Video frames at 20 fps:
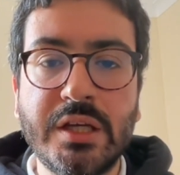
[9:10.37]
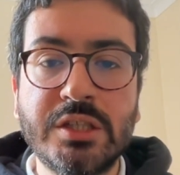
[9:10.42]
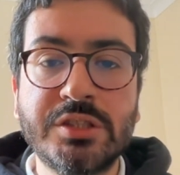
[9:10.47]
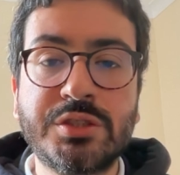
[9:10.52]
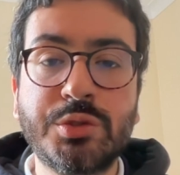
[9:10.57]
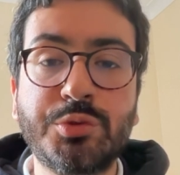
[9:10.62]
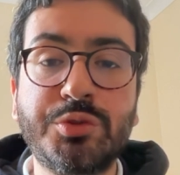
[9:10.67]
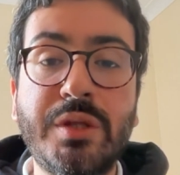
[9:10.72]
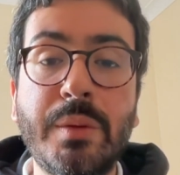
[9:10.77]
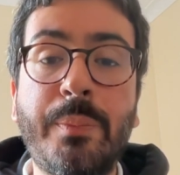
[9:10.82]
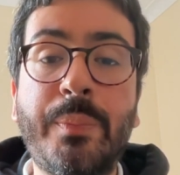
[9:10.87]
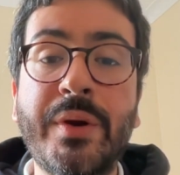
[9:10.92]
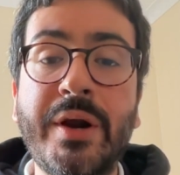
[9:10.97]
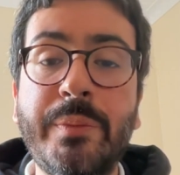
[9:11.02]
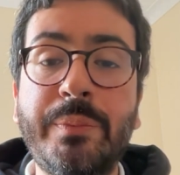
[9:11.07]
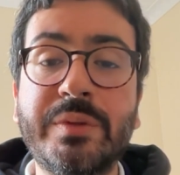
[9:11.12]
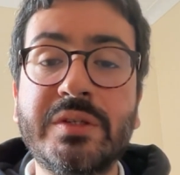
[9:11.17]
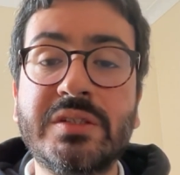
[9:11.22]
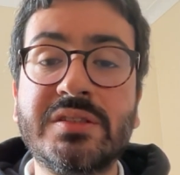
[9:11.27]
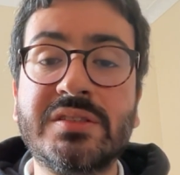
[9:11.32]
So the
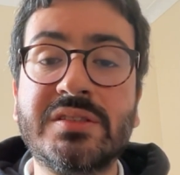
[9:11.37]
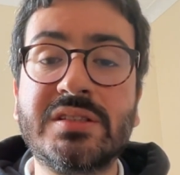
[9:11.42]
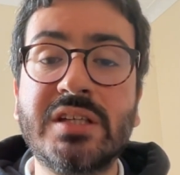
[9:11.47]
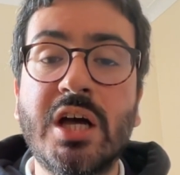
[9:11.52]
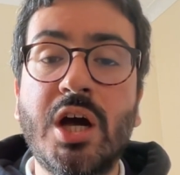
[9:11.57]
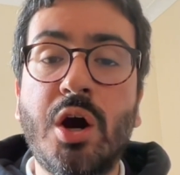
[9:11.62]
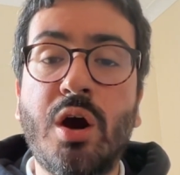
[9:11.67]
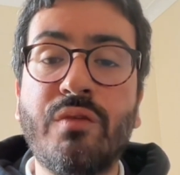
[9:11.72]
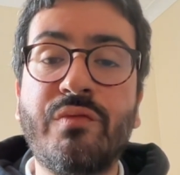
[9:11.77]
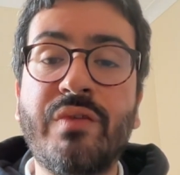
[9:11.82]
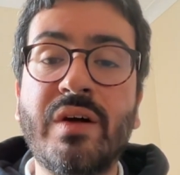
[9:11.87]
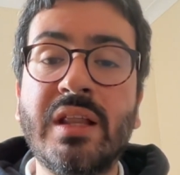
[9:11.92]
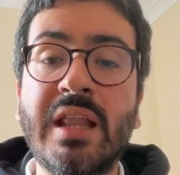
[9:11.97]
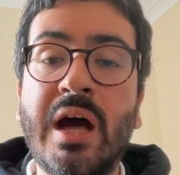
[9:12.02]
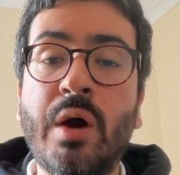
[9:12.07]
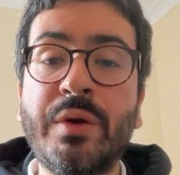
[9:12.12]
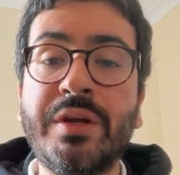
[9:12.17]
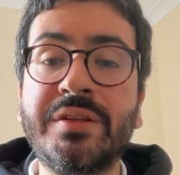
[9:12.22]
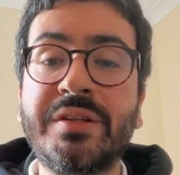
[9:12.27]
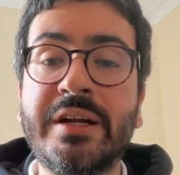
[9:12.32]
purpose of
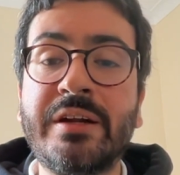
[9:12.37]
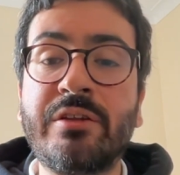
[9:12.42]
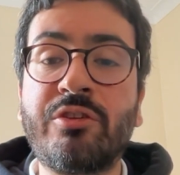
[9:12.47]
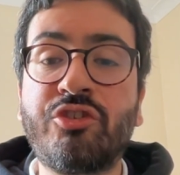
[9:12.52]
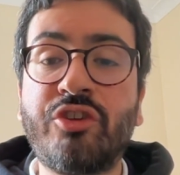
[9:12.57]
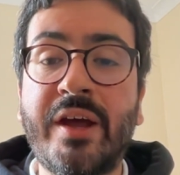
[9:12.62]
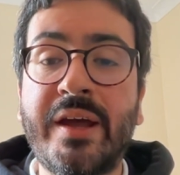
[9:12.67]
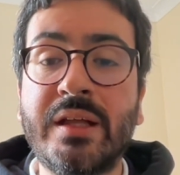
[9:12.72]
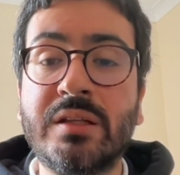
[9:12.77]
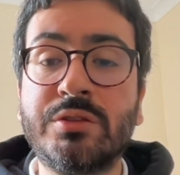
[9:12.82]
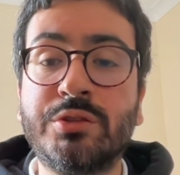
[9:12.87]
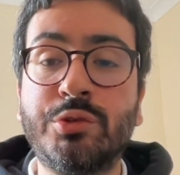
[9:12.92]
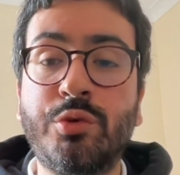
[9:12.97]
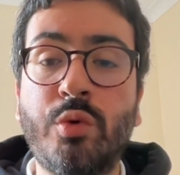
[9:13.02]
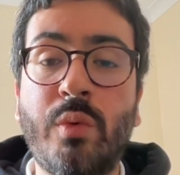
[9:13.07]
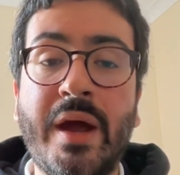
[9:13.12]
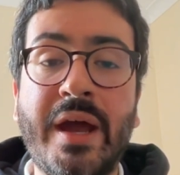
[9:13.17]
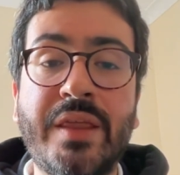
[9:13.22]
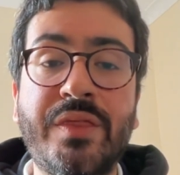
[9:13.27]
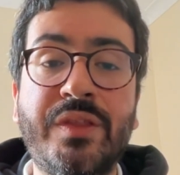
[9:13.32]
allowing their child to
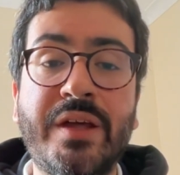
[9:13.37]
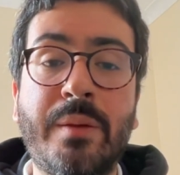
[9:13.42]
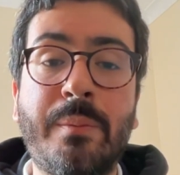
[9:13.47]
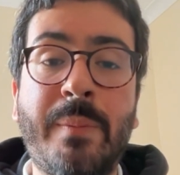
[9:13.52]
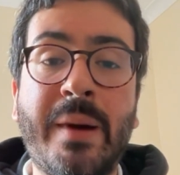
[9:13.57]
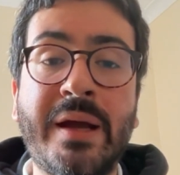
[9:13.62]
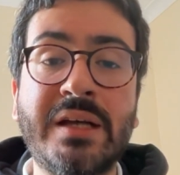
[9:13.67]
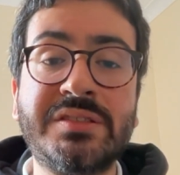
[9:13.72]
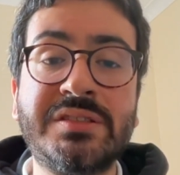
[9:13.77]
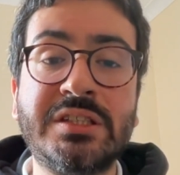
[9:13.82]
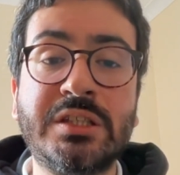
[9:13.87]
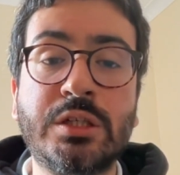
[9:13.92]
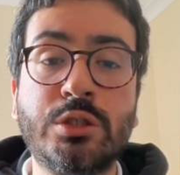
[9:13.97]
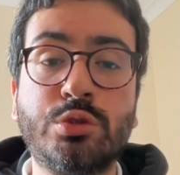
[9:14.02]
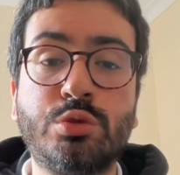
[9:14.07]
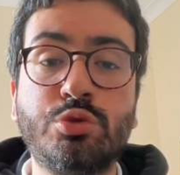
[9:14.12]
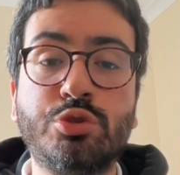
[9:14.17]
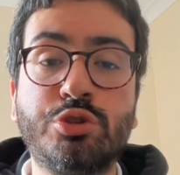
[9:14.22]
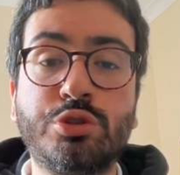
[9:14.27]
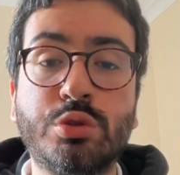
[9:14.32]
ride their bicycle
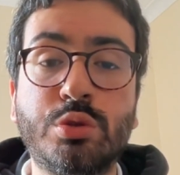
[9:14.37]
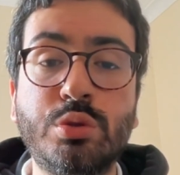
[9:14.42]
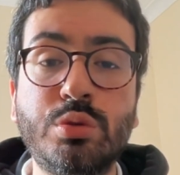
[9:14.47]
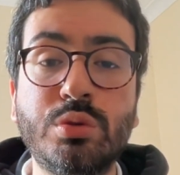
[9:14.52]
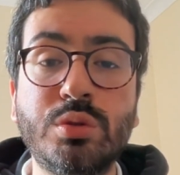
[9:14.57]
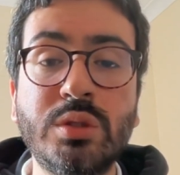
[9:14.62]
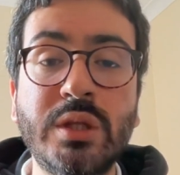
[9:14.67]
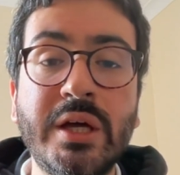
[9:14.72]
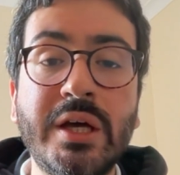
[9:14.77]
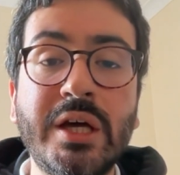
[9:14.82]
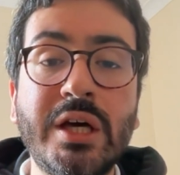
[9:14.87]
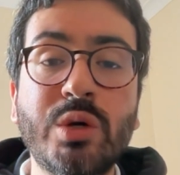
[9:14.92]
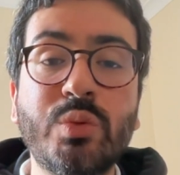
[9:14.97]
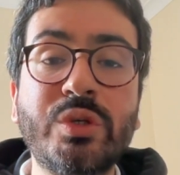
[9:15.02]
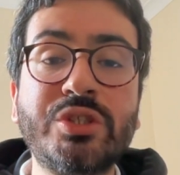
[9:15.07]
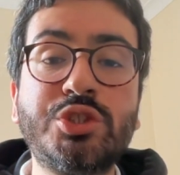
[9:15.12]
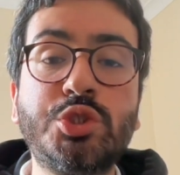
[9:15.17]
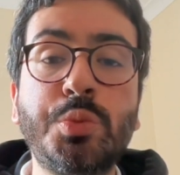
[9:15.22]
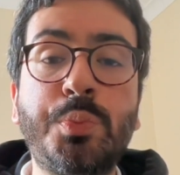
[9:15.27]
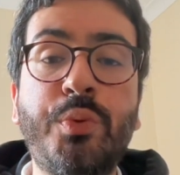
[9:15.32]
to school
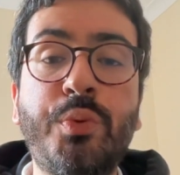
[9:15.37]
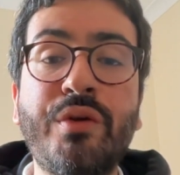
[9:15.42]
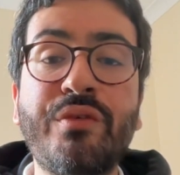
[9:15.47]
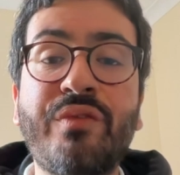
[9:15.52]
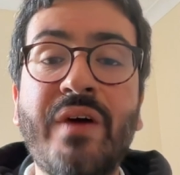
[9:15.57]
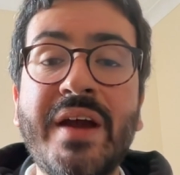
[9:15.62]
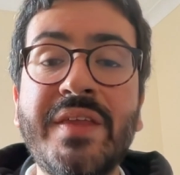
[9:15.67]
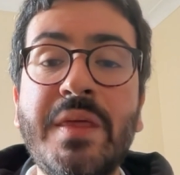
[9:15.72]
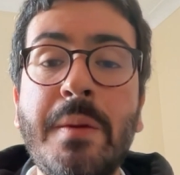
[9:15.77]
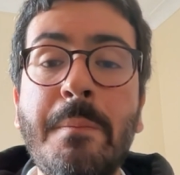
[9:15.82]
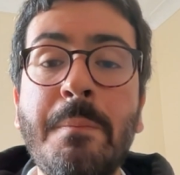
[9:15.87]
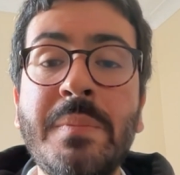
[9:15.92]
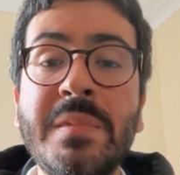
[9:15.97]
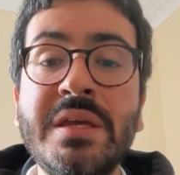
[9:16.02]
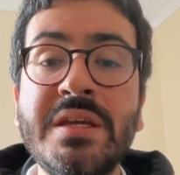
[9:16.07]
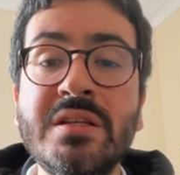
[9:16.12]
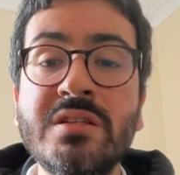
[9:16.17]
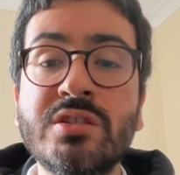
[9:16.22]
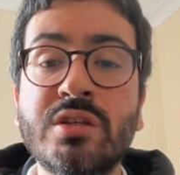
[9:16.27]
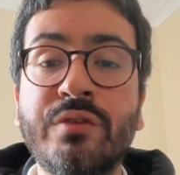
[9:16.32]
was to provide a
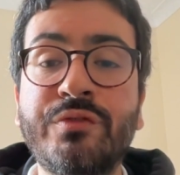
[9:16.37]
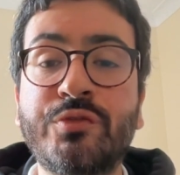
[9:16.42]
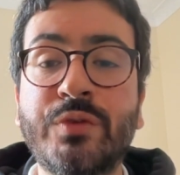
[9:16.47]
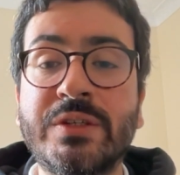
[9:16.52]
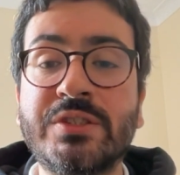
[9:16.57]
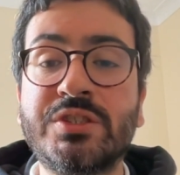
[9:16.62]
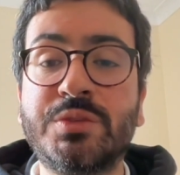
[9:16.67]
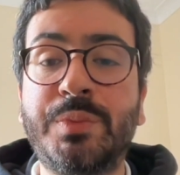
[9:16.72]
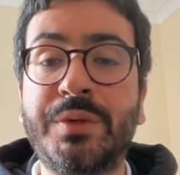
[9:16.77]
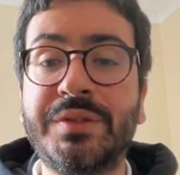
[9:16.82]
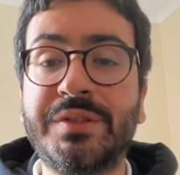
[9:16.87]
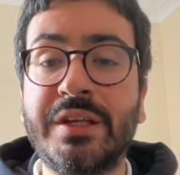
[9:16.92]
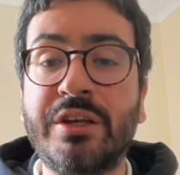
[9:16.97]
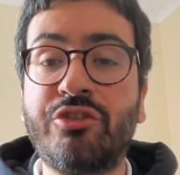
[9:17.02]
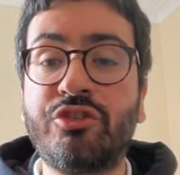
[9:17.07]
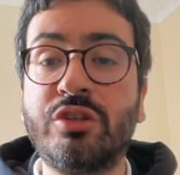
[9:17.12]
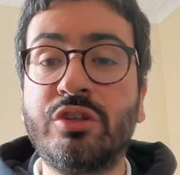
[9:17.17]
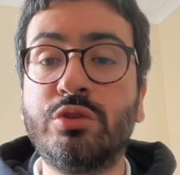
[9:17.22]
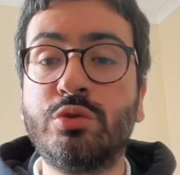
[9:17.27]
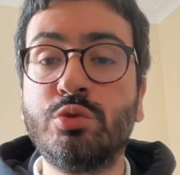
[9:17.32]
means of
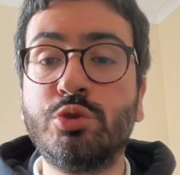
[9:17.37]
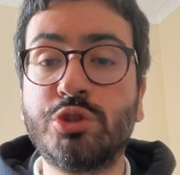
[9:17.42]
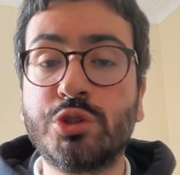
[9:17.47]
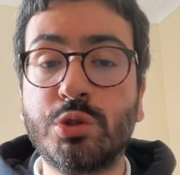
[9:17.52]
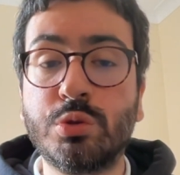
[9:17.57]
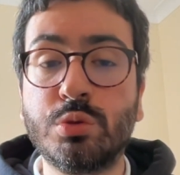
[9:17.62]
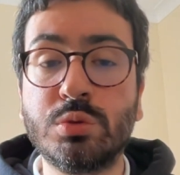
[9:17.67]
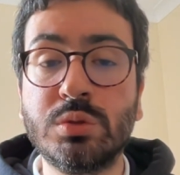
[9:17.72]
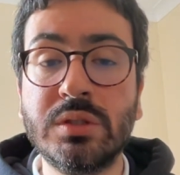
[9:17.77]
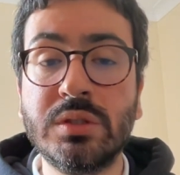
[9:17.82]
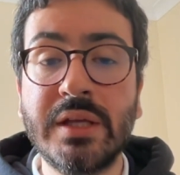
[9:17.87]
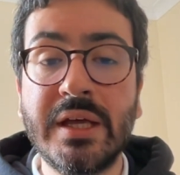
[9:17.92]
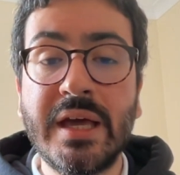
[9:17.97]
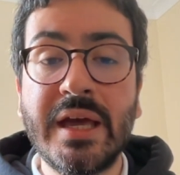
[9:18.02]
transportation to school